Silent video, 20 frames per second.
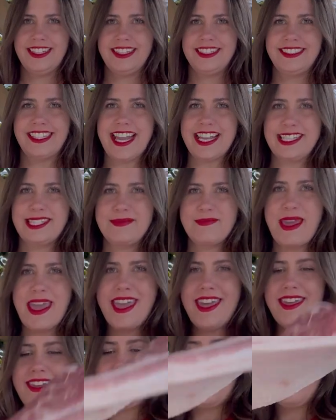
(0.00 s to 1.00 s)
Let's
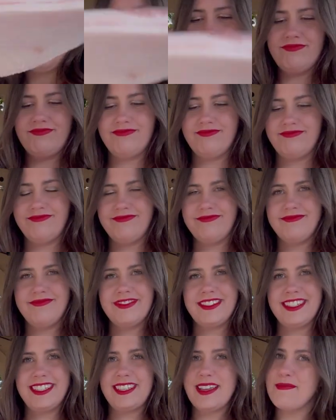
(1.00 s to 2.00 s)
make
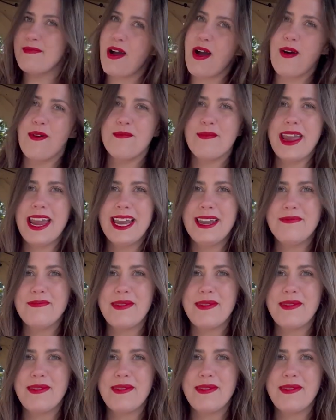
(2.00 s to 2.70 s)
some homemade